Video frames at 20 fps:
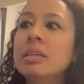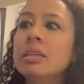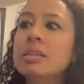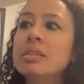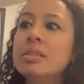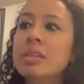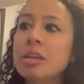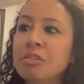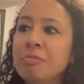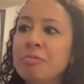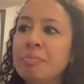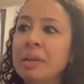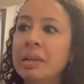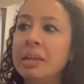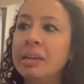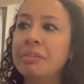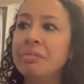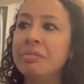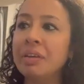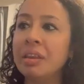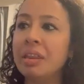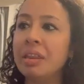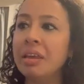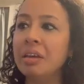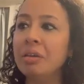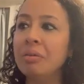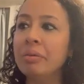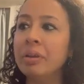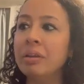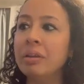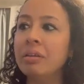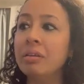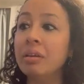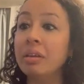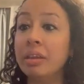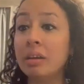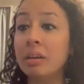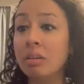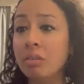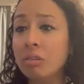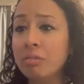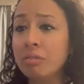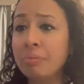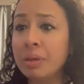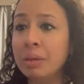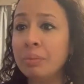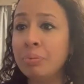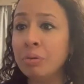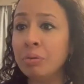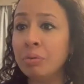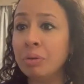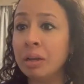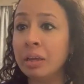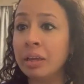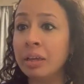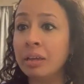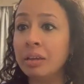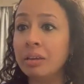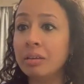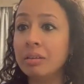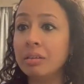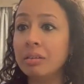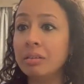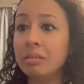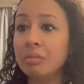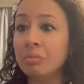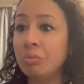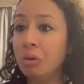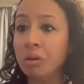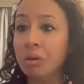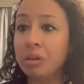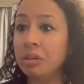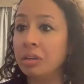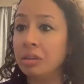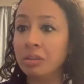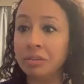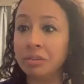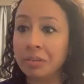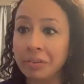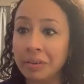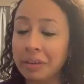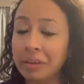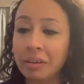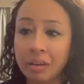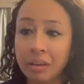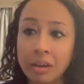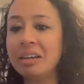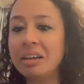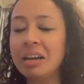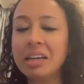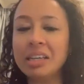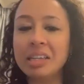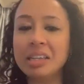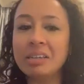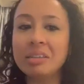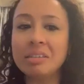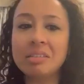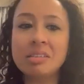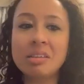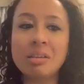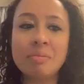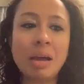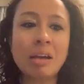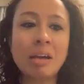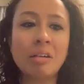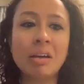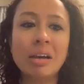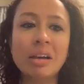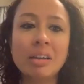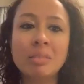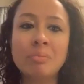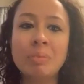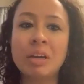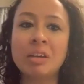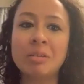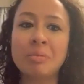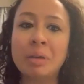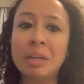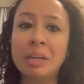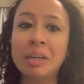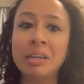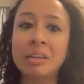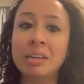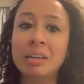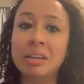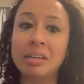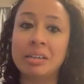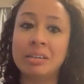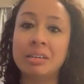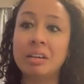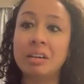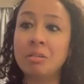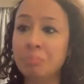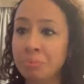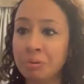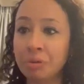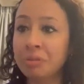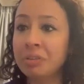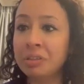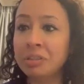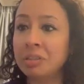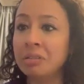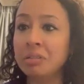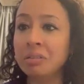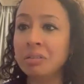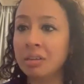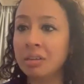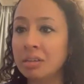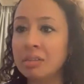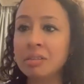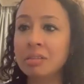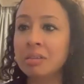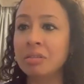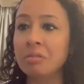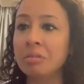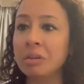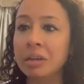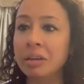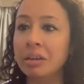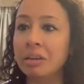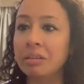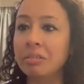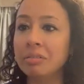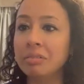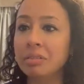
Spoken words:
self-belief, I think a lot of people were like, what are you doing? And I then somehow had at the back of my head, like, I'll prove it to you that it is going to work out.